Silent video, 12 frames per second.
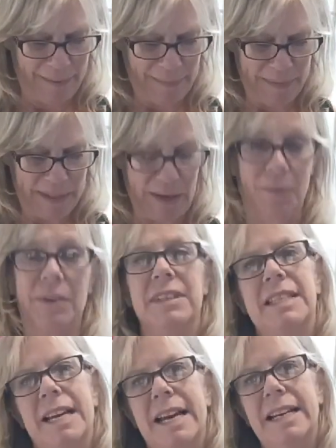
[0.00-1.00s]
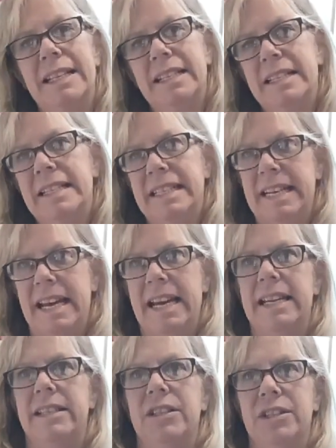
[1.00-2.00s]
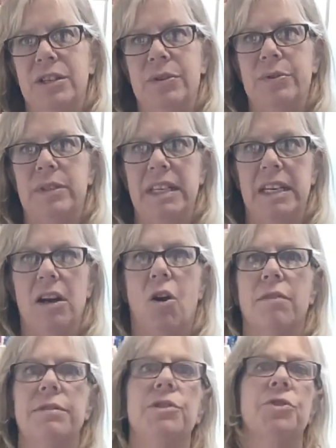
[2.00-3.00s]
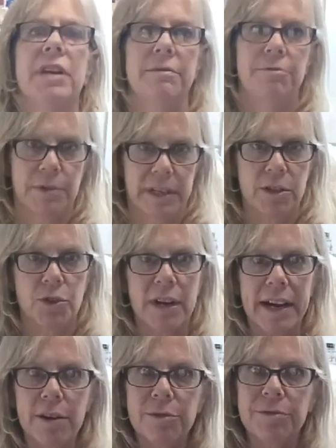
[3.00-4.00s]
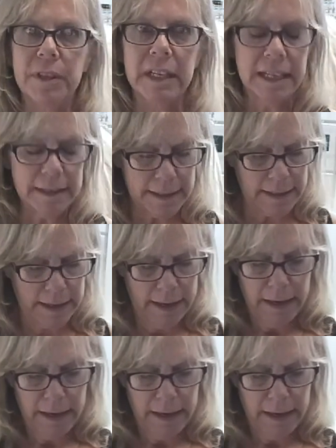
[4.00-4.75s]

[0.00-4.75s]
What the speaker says: So we decided today to use the Harvest Right freeze dryer for these.